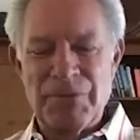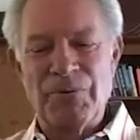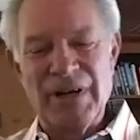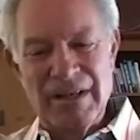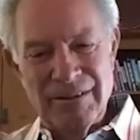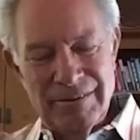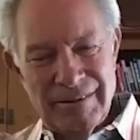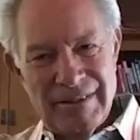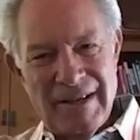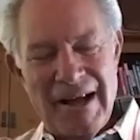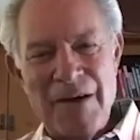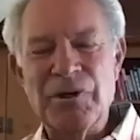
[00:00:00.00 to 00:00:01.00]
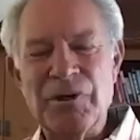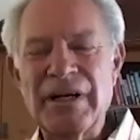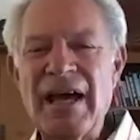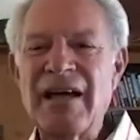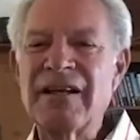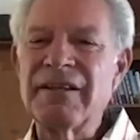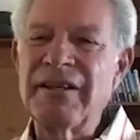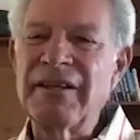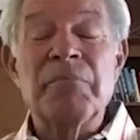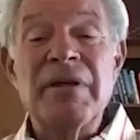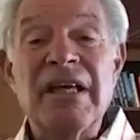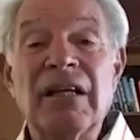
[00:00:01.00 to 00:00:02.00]
Well, I went out of there,
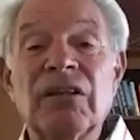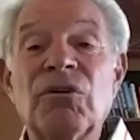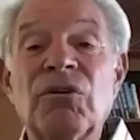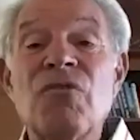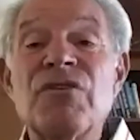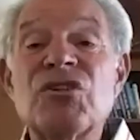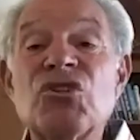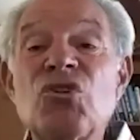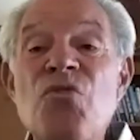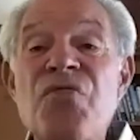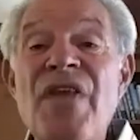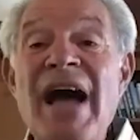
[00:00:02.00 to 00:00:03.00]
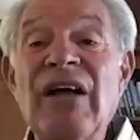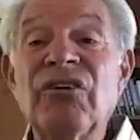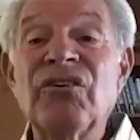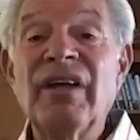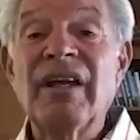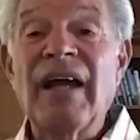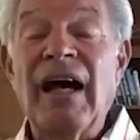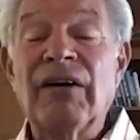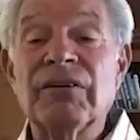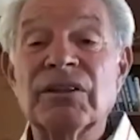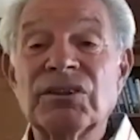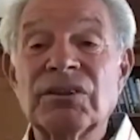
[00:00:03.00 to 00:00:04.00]
made a little over
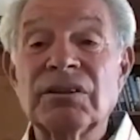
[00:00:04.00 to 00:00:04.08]
$2,000.